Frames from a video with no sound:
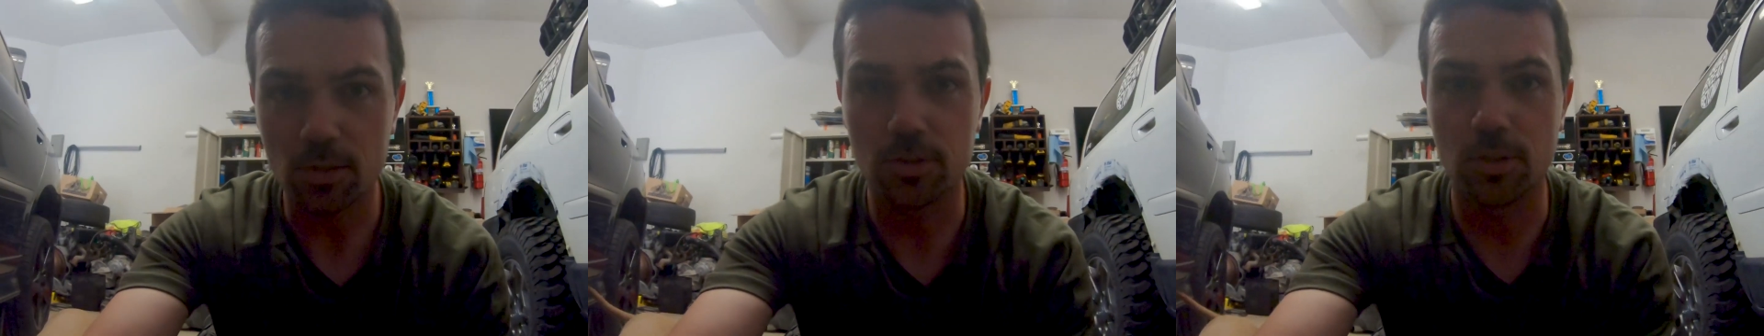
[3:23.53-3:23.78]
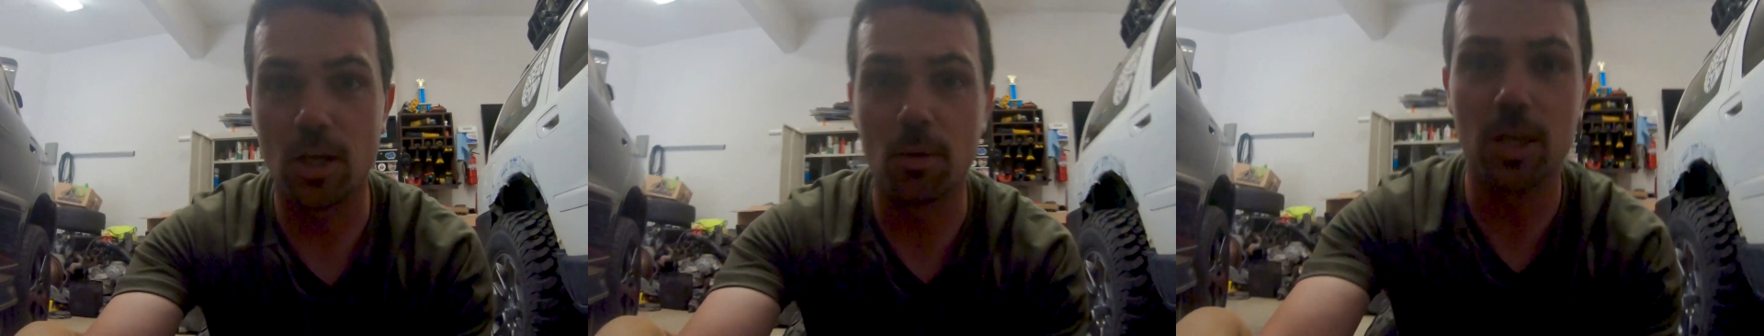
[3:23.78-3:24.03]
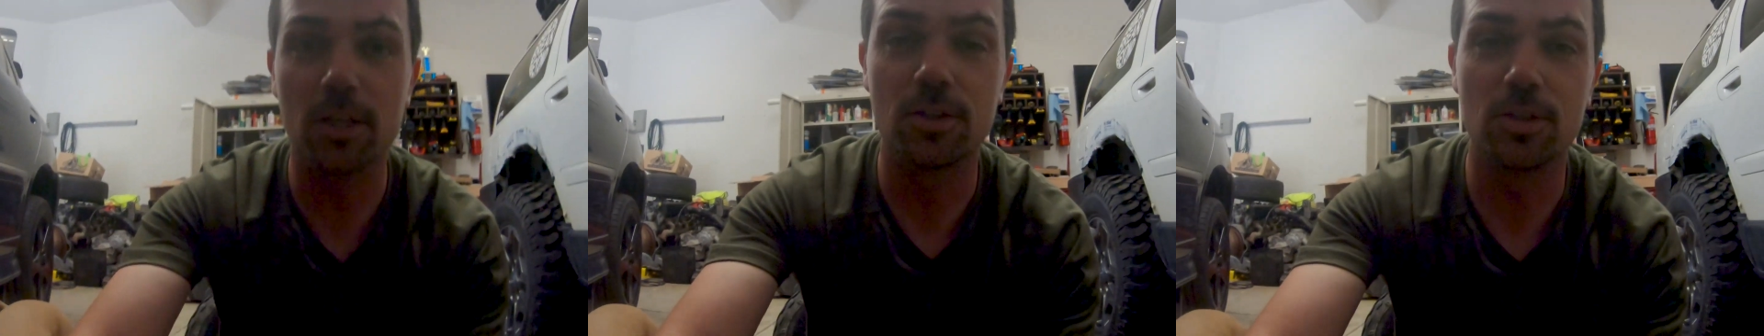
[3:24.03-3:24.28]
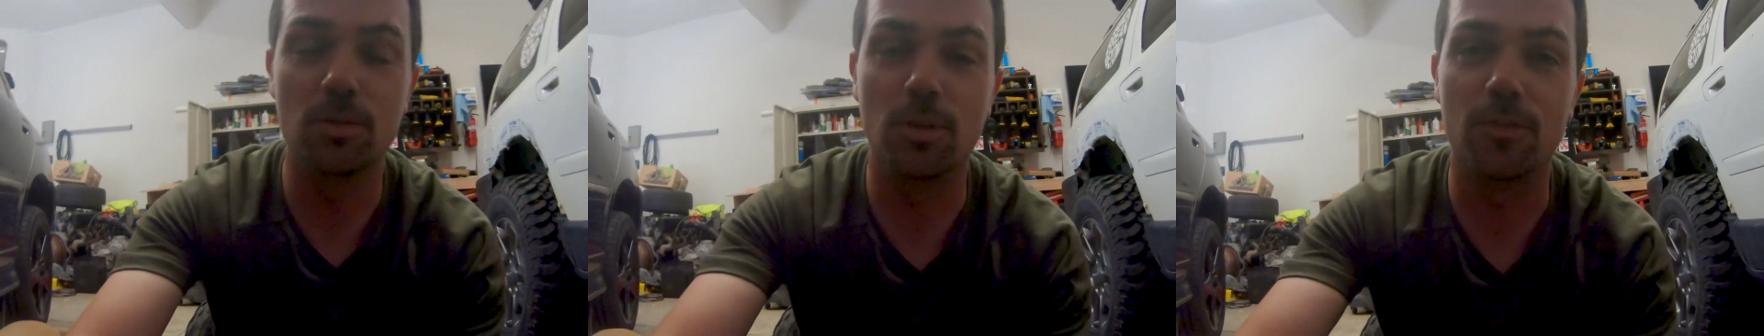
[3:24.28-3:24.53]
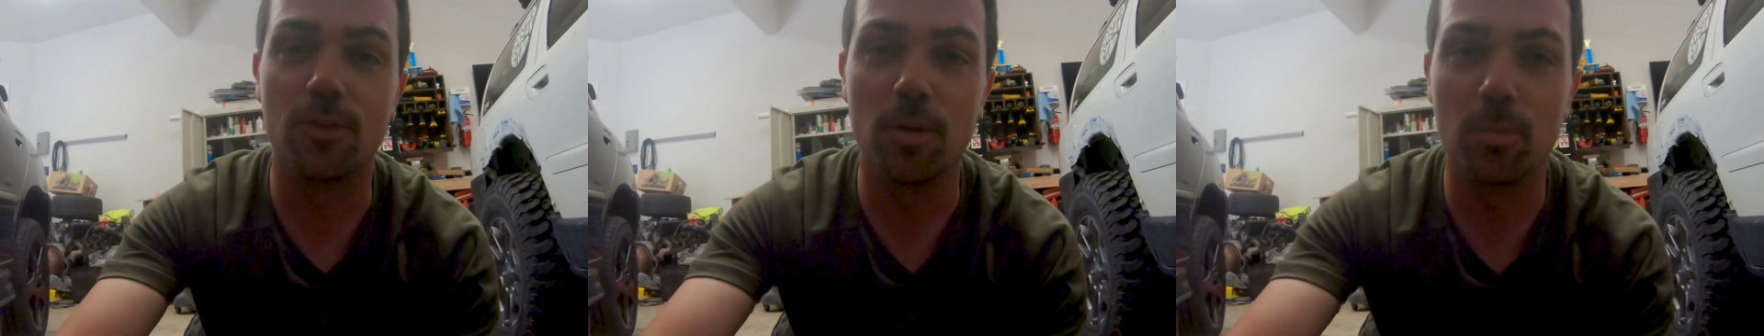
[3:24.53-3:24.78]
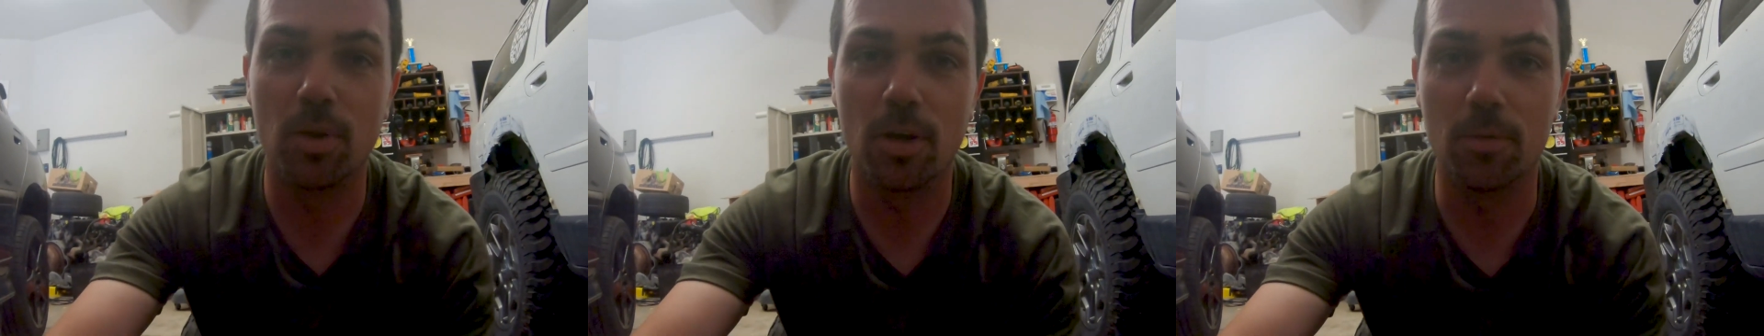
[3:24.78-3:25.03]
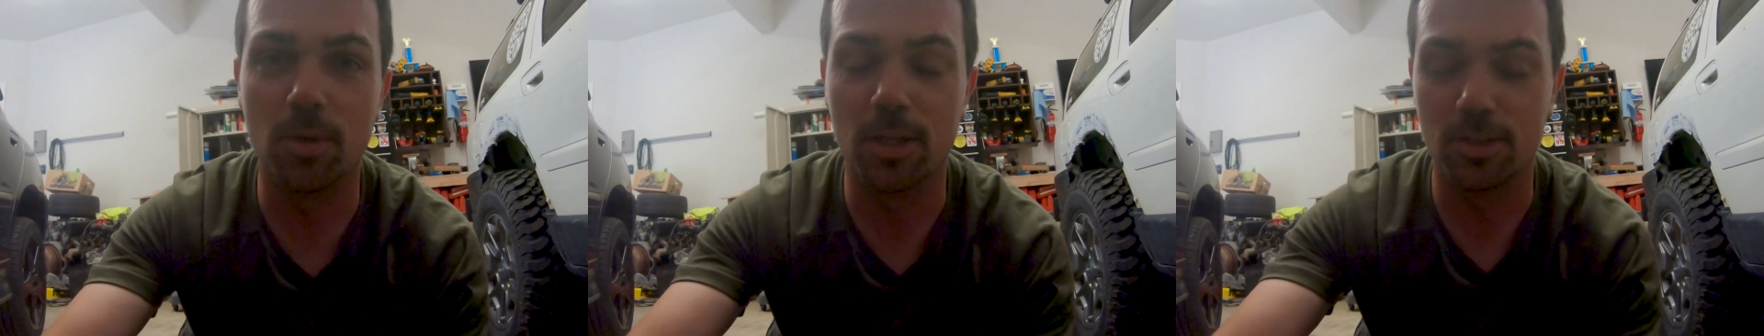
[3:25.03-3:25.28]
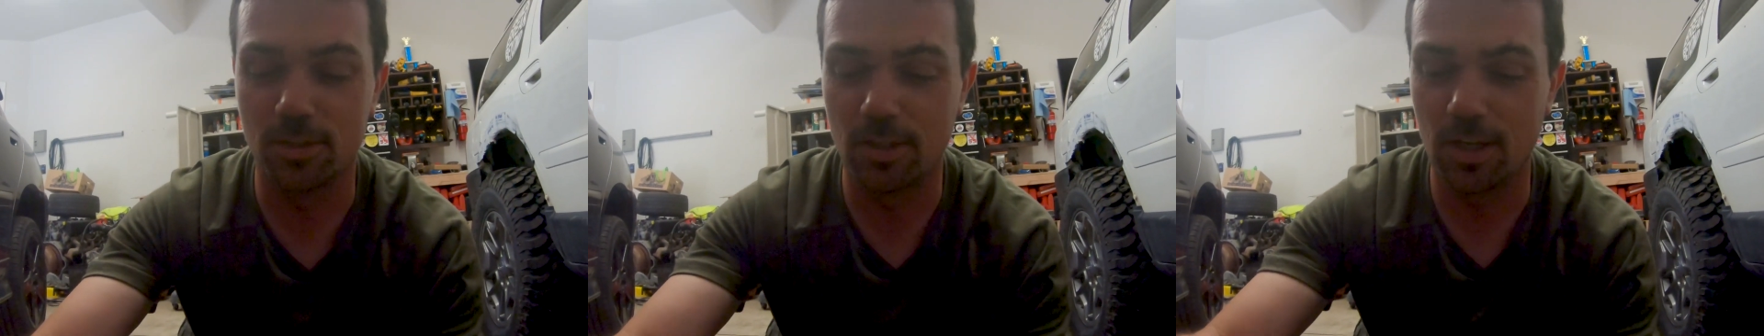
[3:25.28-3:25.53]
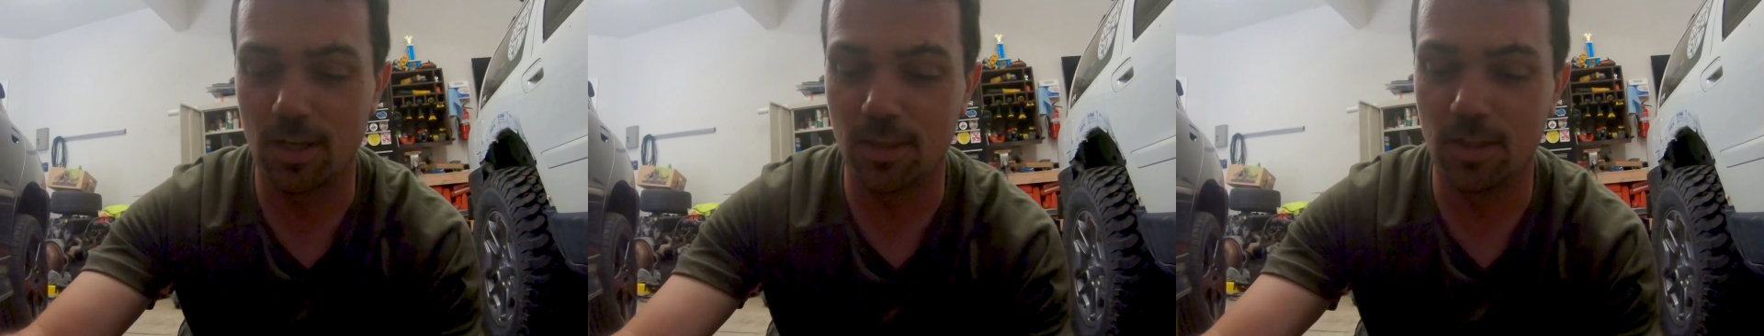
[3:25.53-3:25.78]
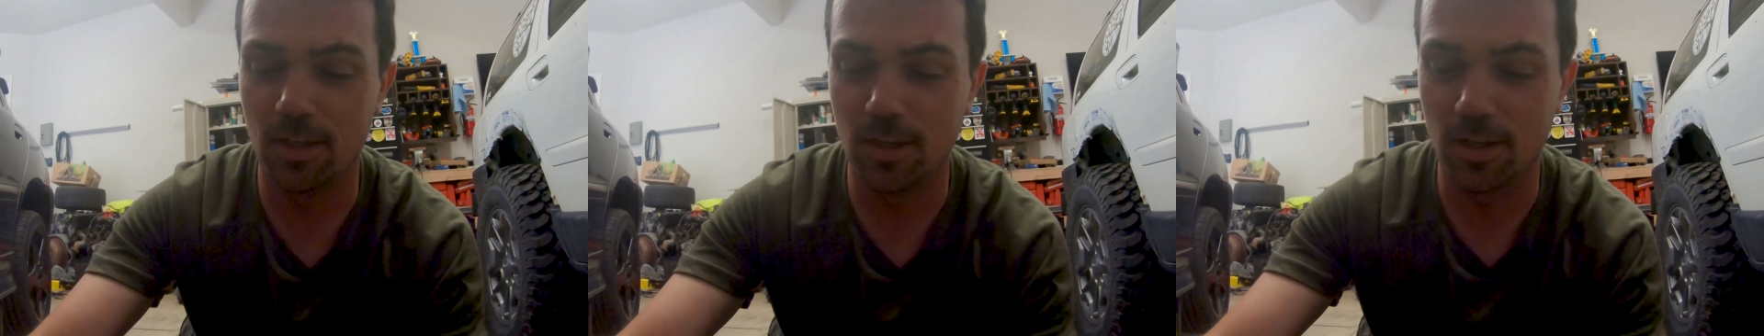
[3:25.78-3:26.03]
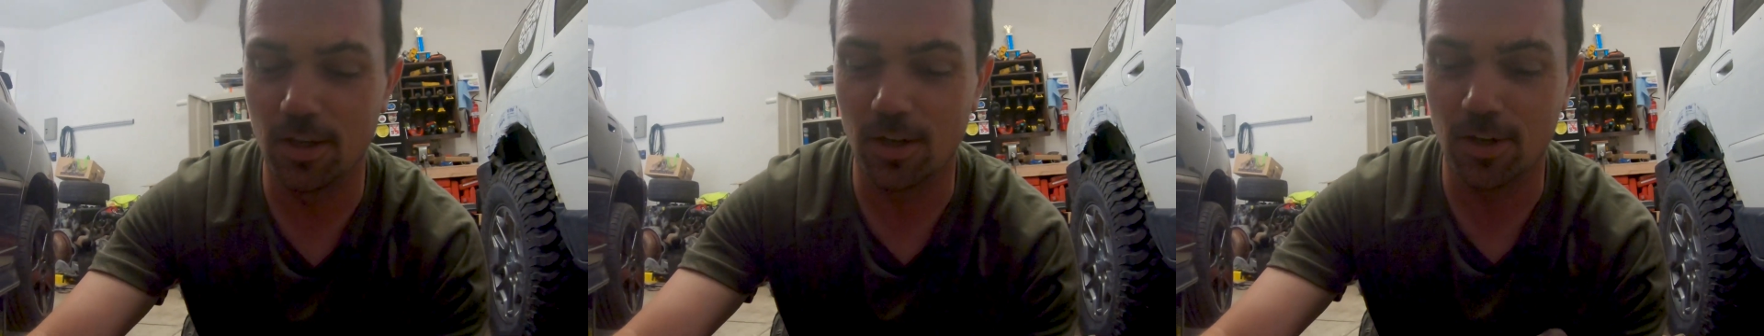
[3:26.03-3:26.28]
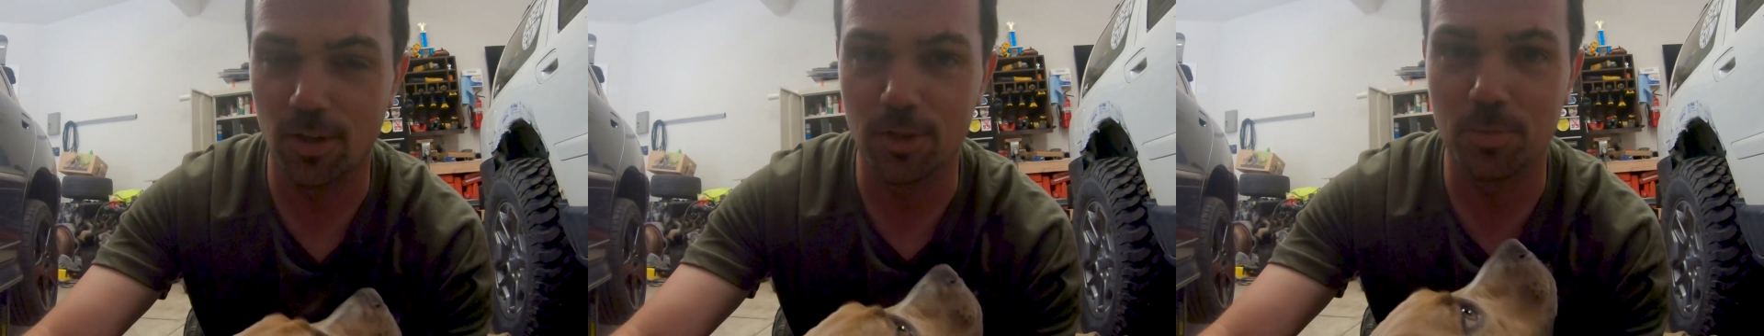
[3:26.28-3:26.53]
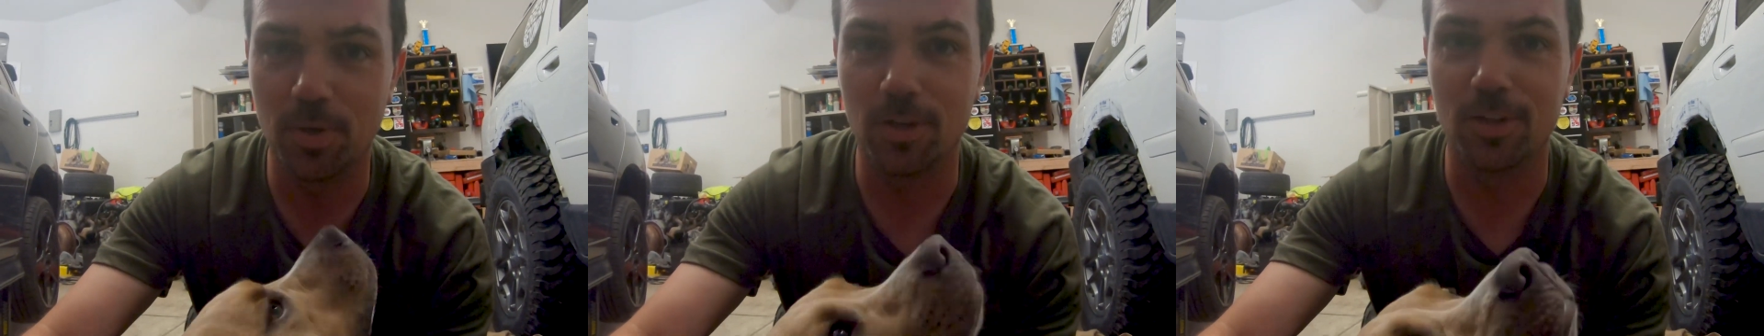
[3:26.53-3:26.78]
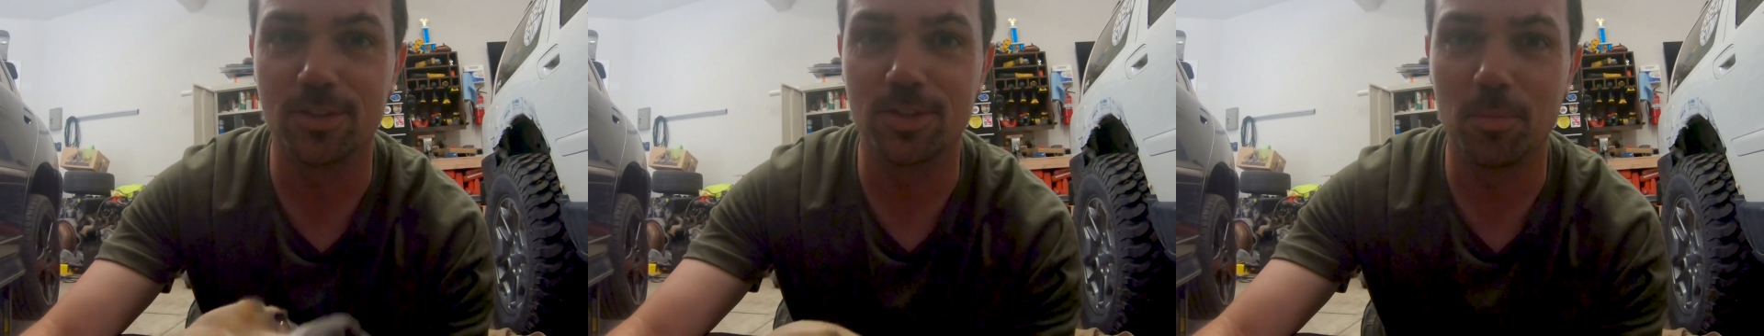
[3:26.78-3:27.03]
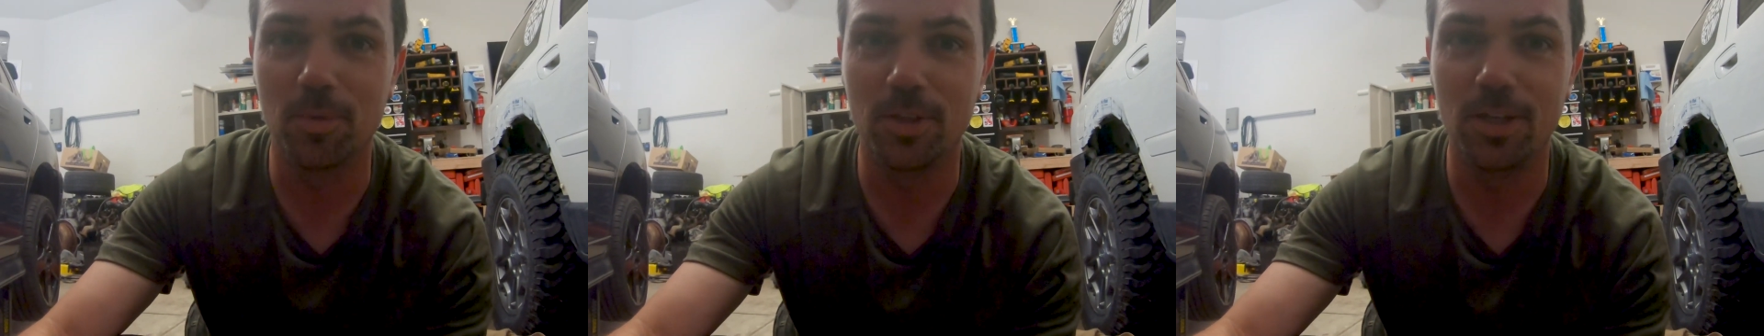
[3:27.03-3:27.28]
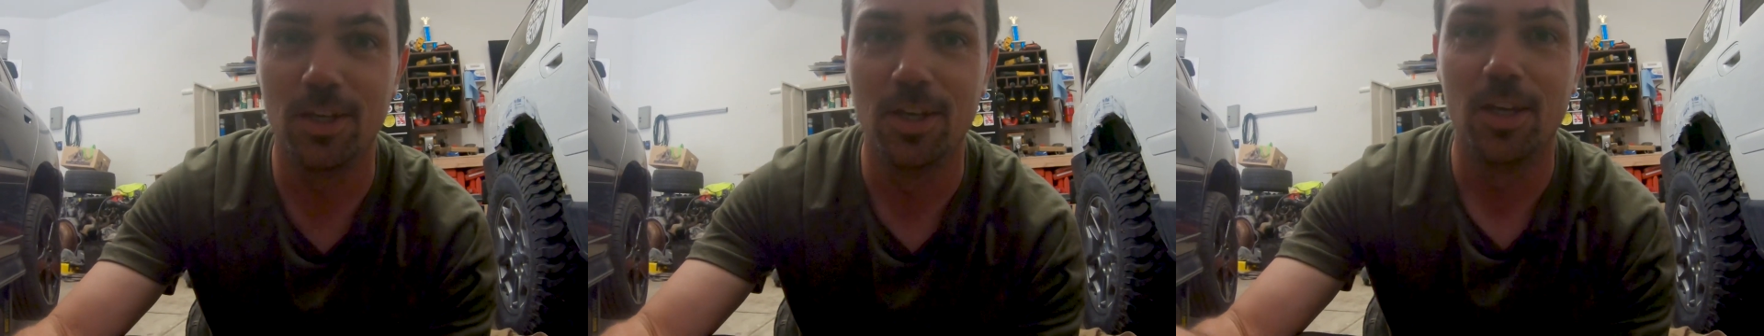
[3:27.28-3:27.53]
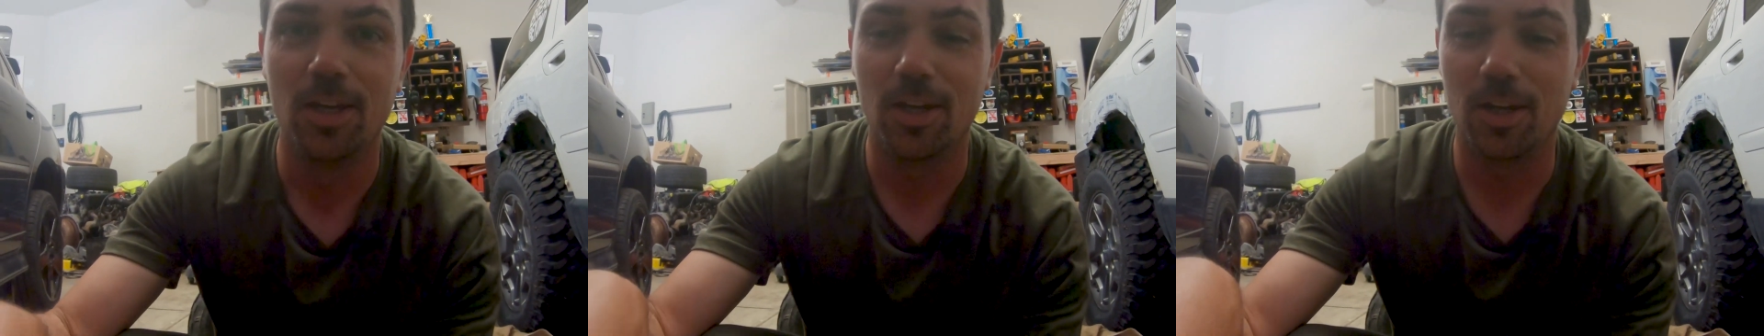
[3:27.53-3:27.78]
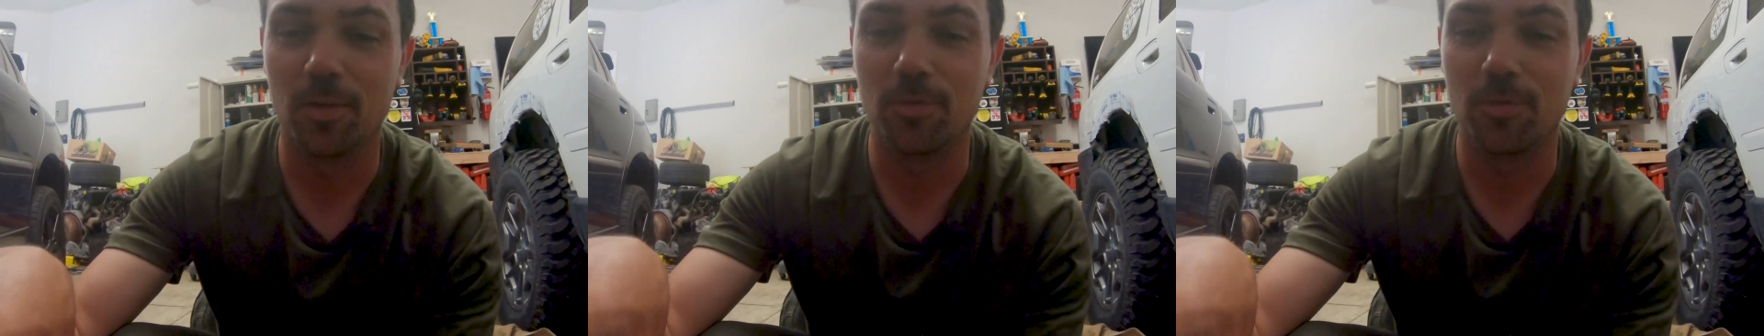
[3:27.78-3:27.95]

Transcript: So now we get to do the fun part. We get to take the uh, clutch pedal assembly uh,